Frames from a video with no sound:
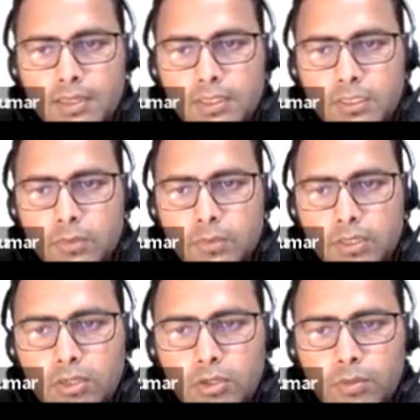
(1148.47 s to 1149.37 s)
this is what?
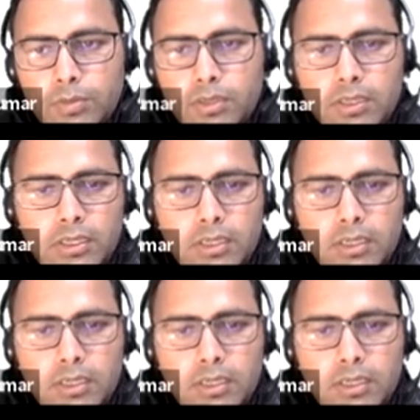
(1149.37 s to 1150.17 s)
Top, right?